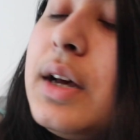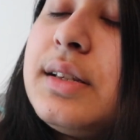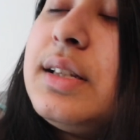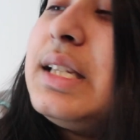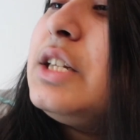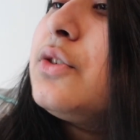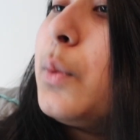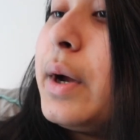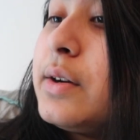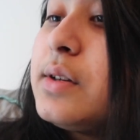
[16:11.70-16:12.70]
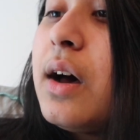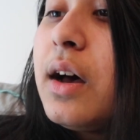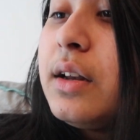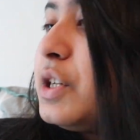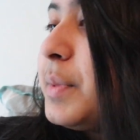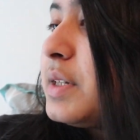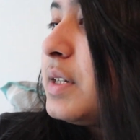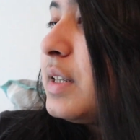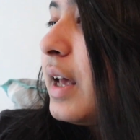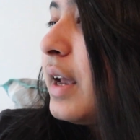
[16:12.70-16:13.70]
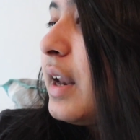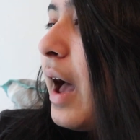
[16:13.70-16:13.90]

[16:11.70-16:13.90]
As the siege wears on, she must decide